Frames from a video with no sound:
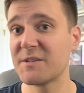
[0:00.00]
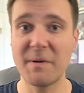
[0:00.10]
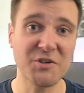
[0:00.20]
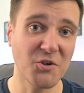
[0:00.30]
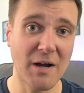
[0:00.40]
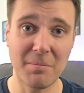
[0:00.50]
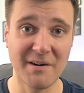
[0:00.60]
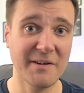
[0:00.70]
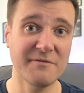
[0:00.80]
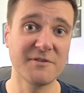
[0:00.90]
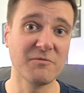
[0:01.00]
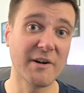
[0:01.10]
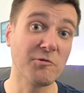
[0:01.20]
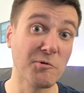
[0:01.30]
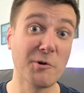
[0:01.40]
special operatives
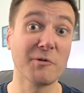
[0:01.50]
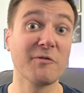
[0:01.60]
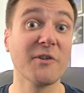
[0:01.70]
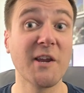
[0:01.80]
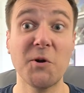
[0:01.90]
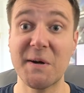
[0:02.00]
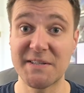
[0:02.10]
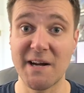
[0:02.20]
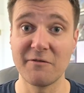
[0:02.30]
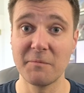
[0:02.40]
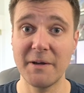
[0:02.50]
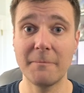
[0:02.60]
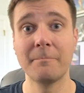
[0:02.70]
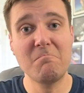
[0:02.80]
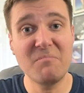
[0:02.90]
recruiter for the US
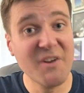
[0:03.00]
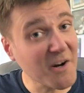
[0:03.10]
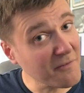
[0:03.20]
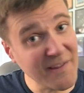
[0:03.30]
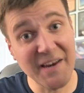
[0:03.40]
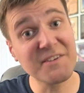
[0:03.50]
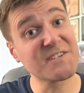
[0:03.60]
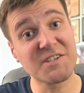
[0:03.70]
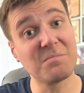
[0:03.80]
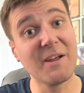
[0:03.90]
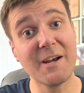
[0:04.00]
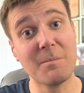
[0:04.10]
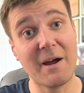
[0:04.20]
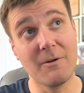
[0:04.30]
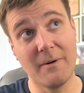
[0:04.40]
government. None of that is
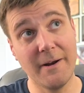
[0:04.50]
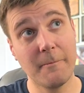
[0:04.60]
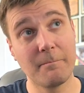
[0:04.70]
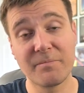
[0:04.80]
explained, by the way.